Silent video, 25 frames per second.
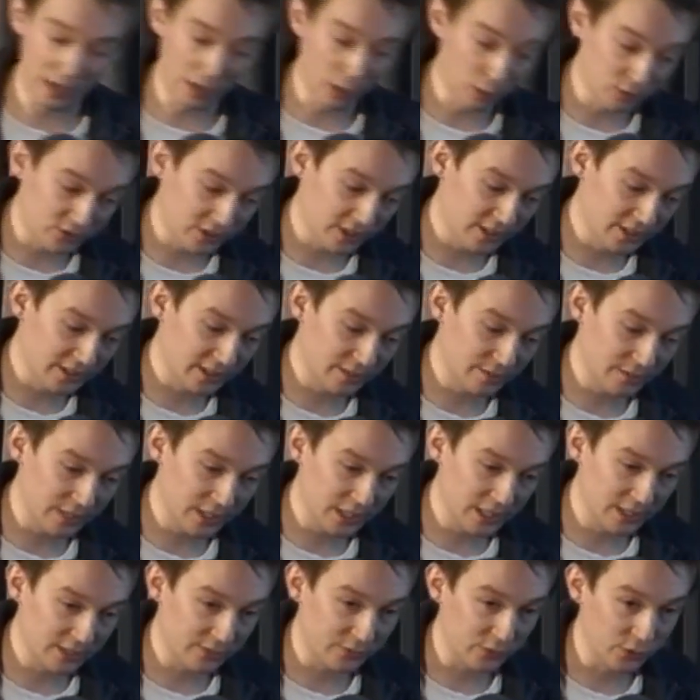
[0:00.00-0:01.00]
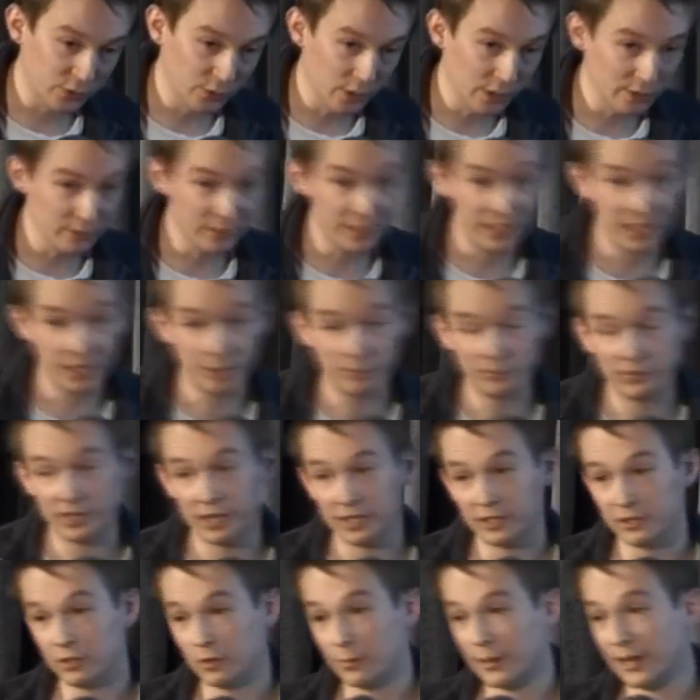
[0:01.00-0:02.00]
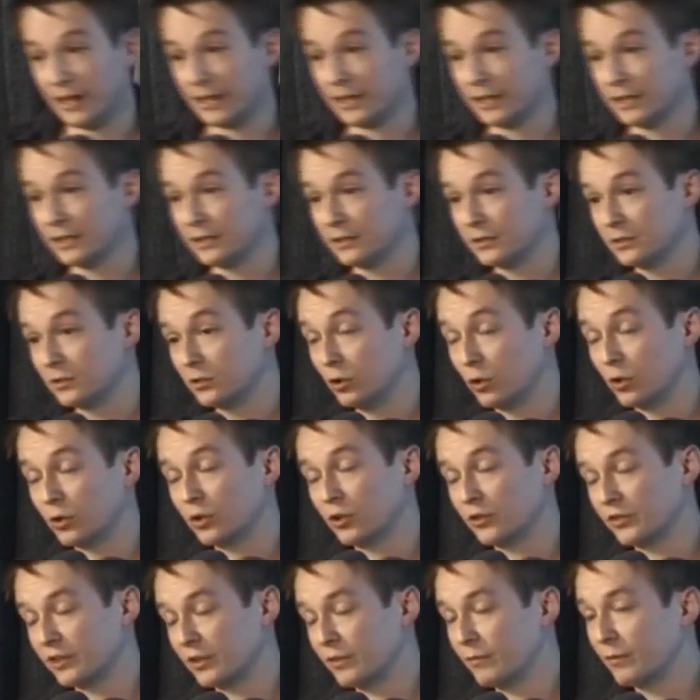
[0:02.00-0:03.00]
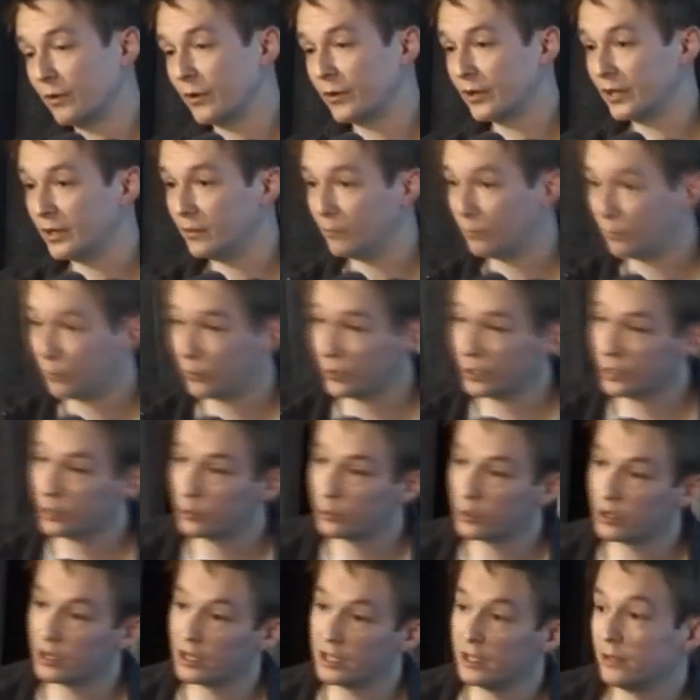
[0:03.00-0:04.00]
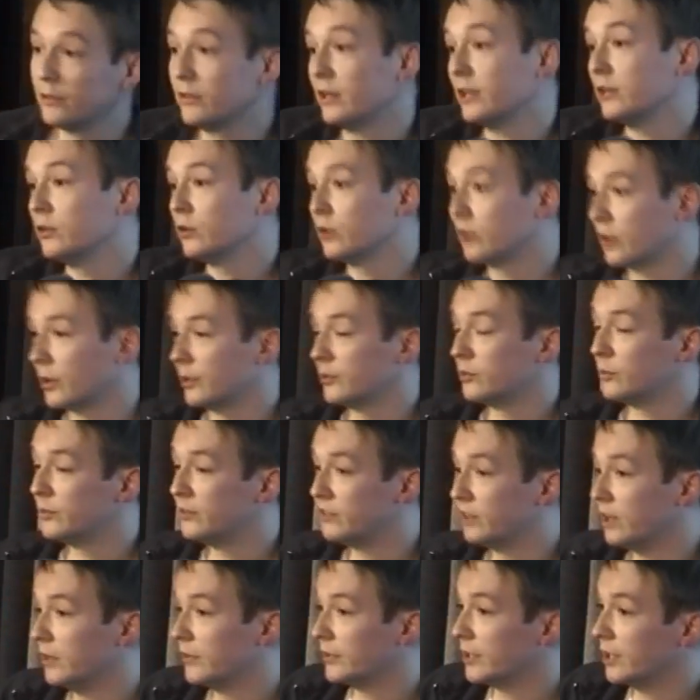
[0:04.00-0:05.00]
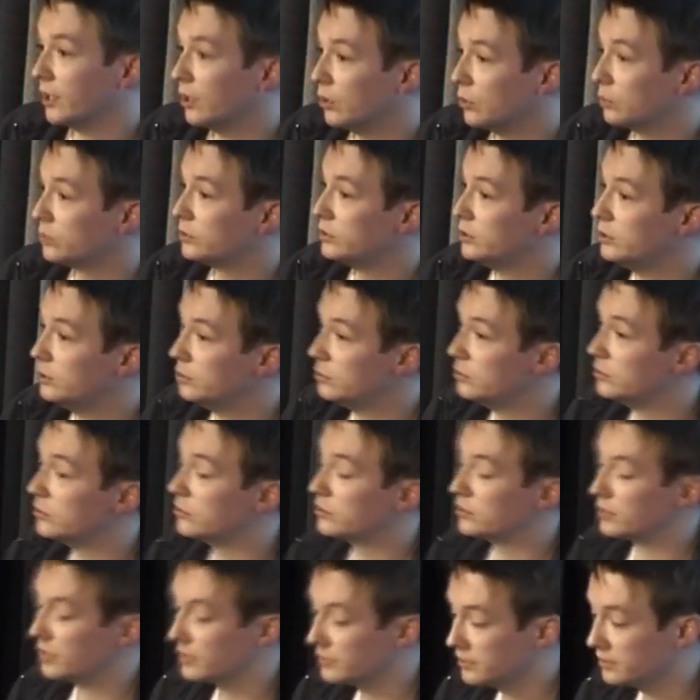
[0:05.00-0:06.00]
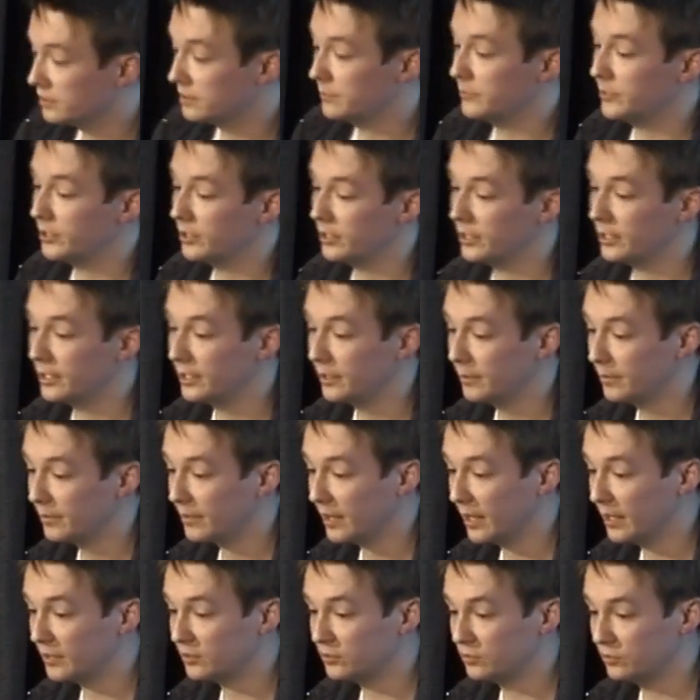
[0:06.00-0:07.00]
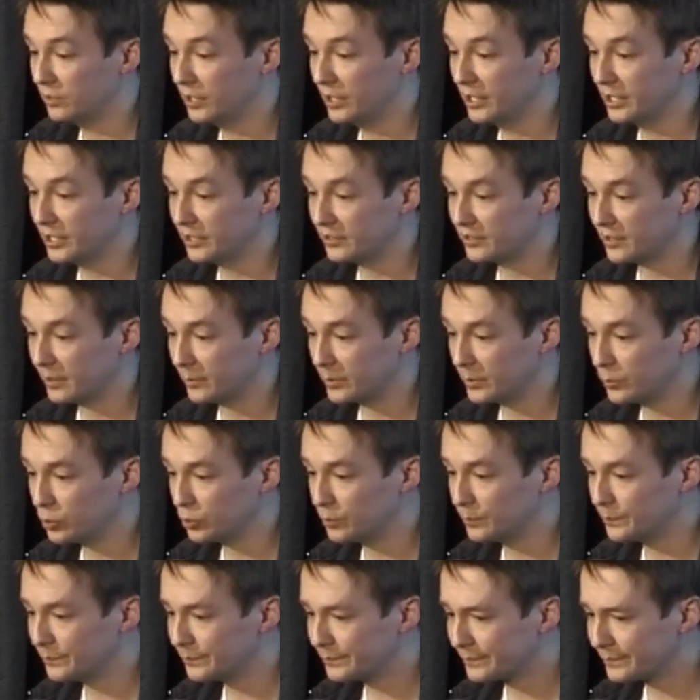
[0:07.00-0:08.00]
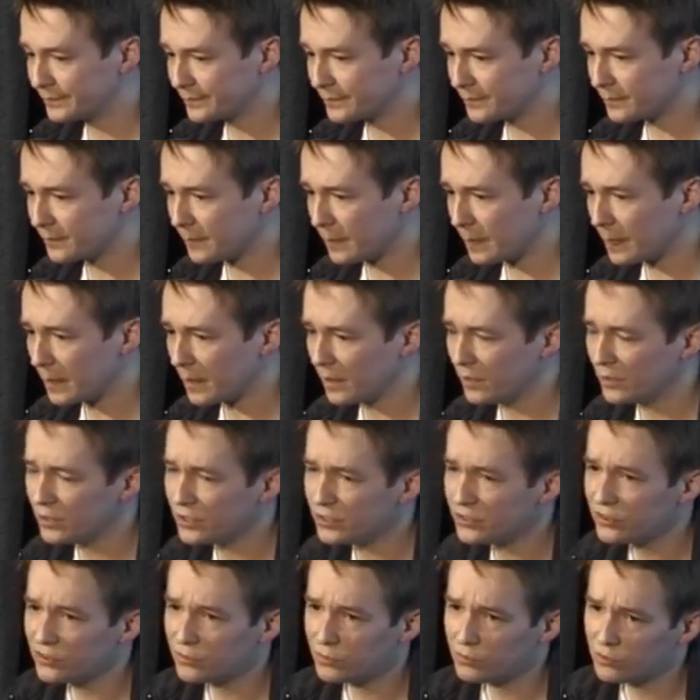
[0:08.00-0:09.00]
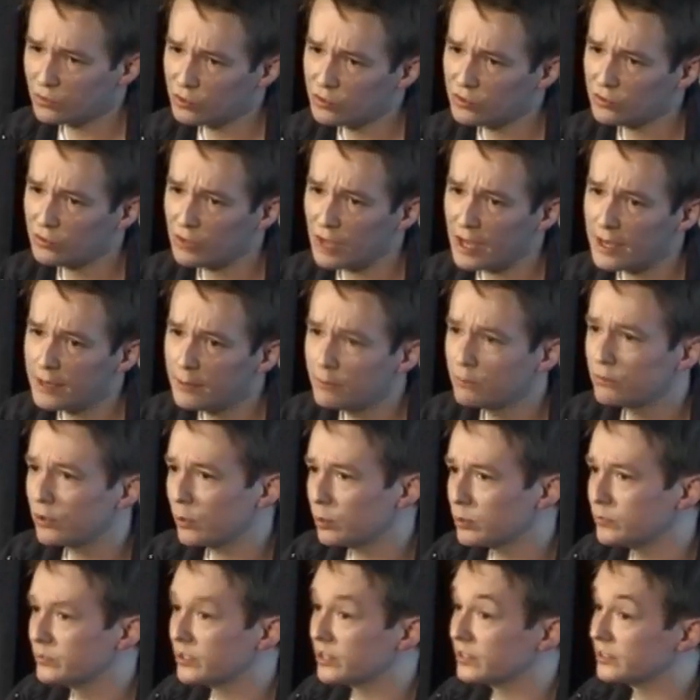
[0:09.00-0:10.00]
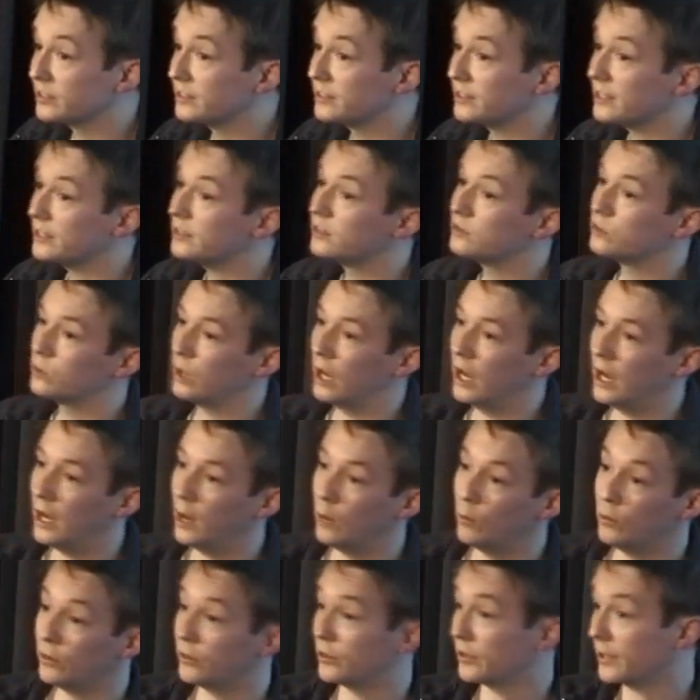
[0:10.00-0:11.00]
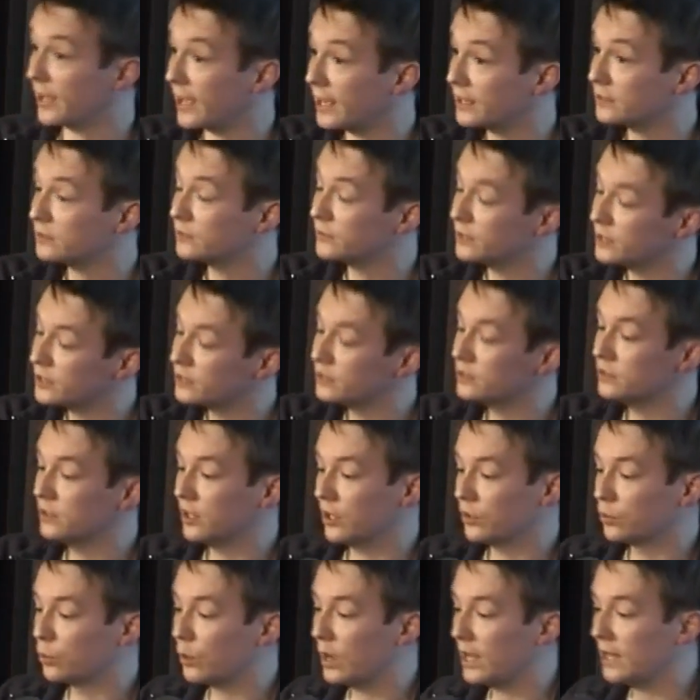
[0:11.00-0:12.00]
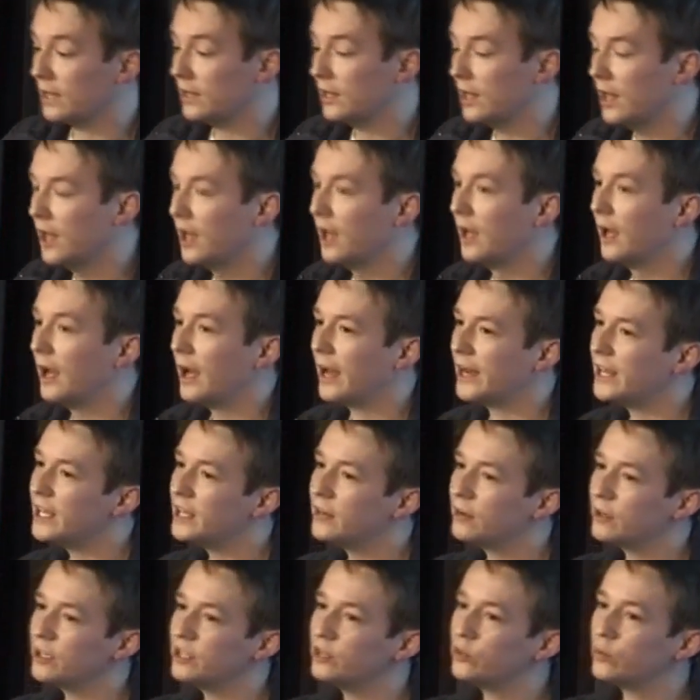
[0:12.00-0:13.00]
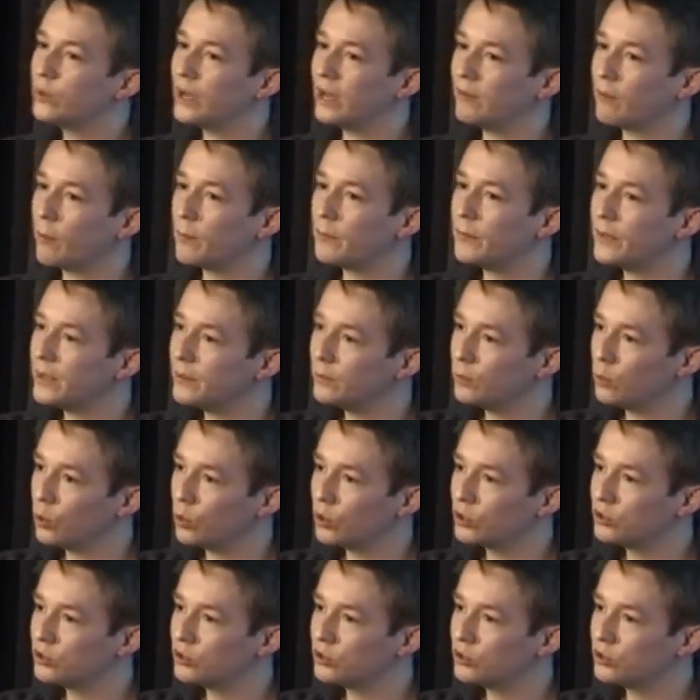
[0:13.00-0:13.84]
Alternatively, if you only update your content very infrequently, then you're going to be serving old news, and similarly, that isn't really acceptable. This same problem does exist with the cached version as well, and here at least we have a bit more